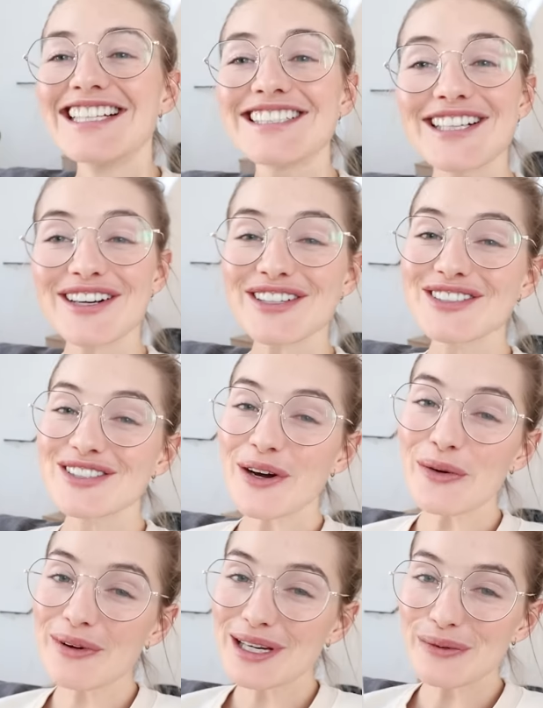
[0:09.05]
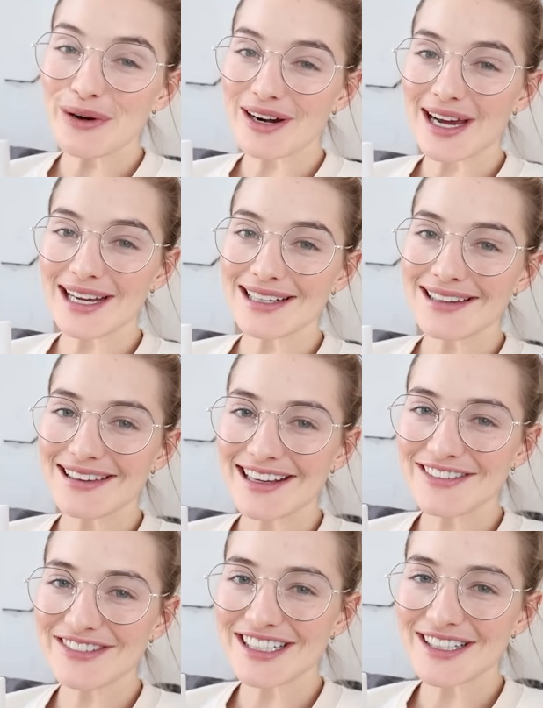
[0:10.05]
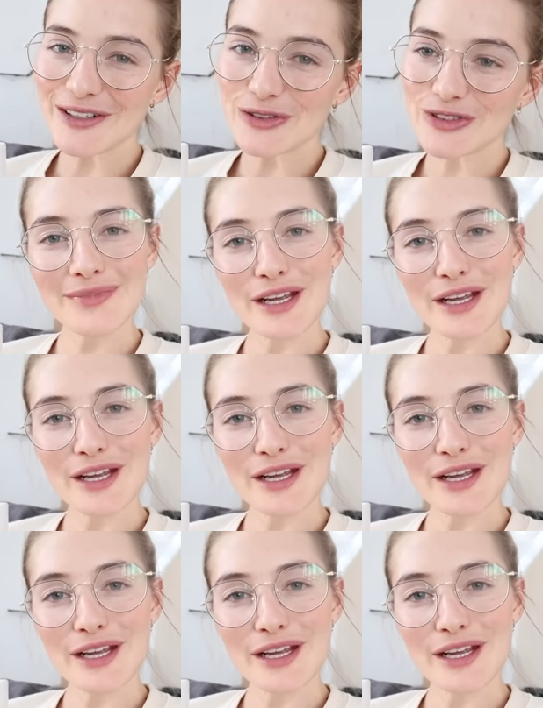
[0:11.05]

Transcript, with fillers: sharing so many what I eat in a day videos,